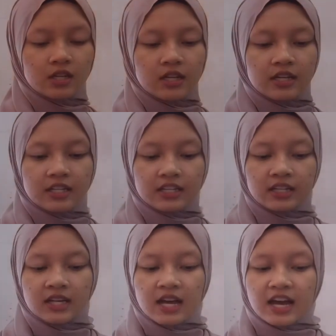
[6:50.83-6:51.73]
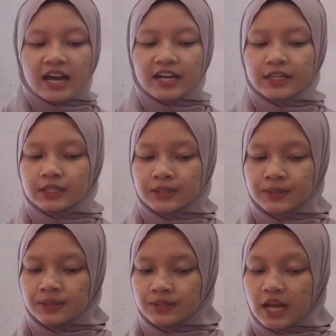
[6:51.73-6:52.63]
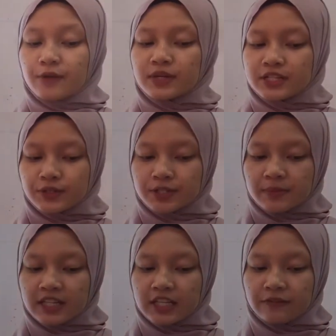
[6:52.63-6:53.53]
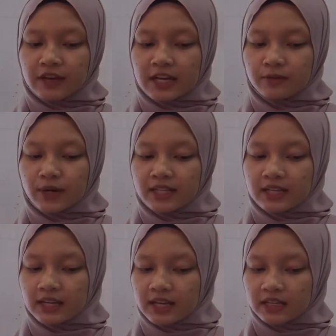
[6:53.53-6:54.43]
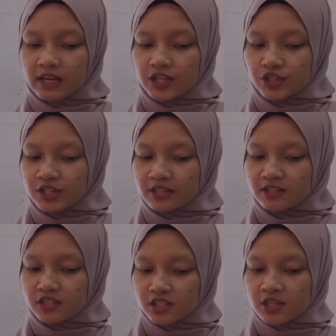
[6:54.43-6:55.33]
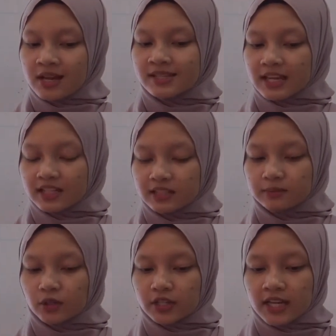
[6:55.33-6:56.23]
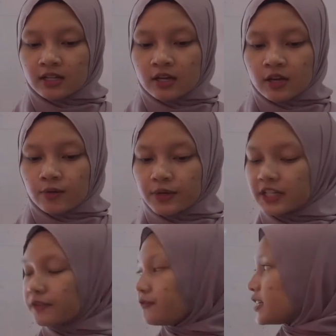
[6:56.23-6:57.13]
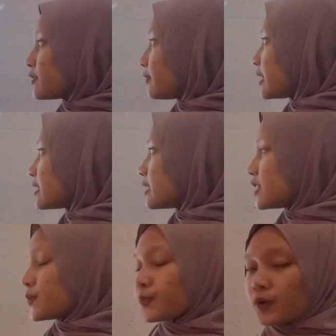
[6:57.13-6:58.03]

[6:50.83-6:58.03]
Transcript: Here, I will use Macniff and Whitehead action research cycle model, where the first phase is